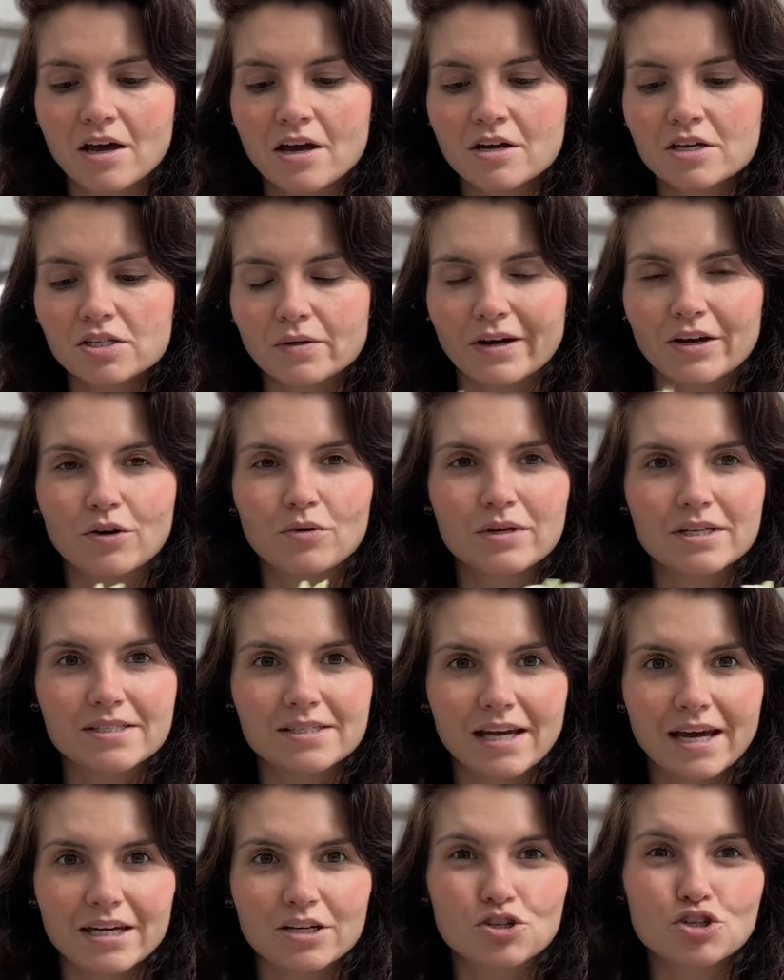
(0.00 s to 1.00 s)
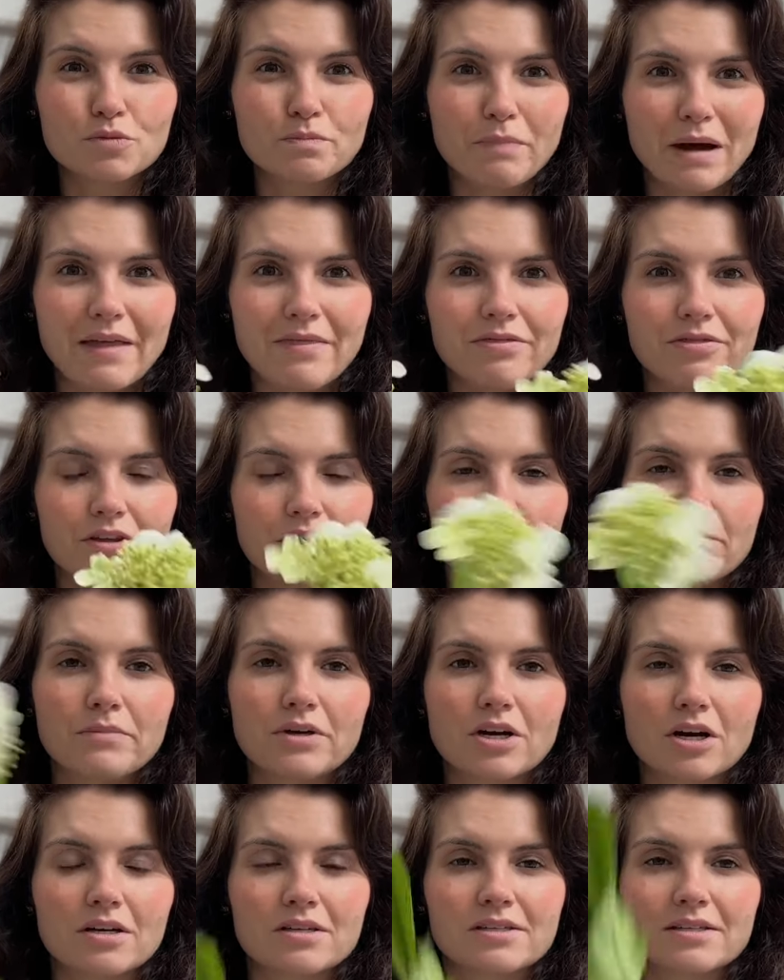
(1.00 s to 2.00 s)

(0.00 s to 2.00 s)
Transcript: So I always say just bend them, because